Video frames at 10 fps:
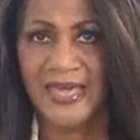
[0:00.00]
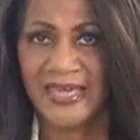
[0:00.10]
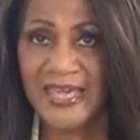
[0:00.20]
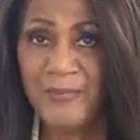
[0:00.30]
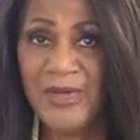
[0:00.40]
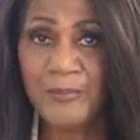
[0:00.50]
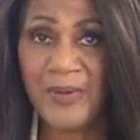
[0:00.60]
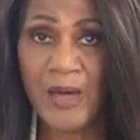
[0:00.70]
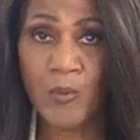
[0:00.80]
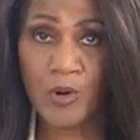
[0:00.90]
Keeping
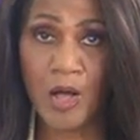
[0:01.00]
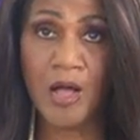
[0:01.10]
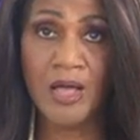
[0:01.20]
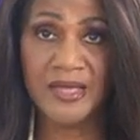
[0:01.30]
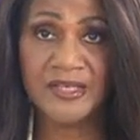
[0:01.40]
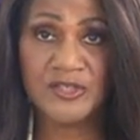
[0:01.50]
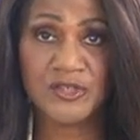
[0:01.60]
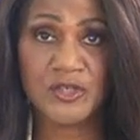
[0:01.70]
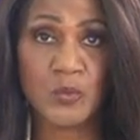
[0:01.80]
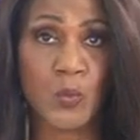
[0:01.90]
power on is
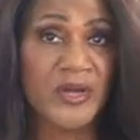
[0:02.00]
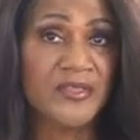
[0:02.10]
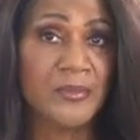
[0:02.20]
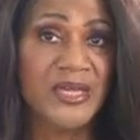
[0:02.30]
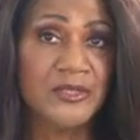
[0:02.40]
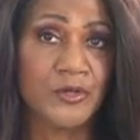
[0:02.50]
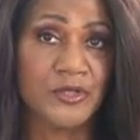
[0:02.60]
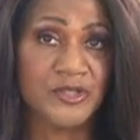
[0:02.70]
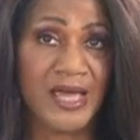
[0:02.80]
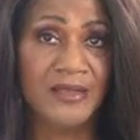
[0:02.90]
just one of the major
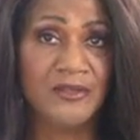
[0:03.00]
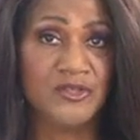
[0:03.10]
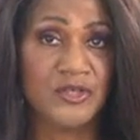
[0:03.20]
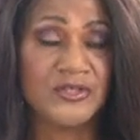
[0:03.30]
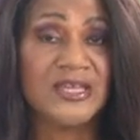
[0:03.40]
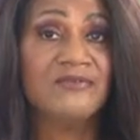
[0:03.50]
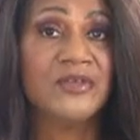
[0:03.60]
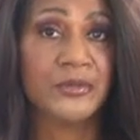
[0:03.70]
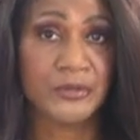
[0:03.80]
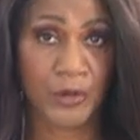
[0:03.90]
challenges if
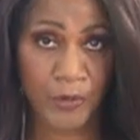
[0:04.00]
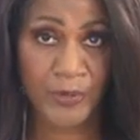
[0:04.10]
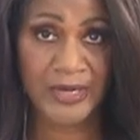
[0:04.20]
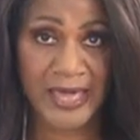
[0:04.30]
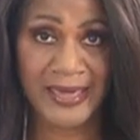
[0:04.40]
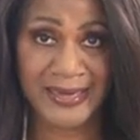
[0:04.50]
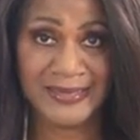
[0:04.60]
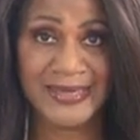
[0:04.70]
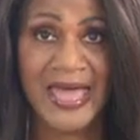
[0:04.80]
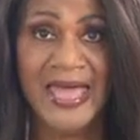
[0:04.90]
there's a hurricane.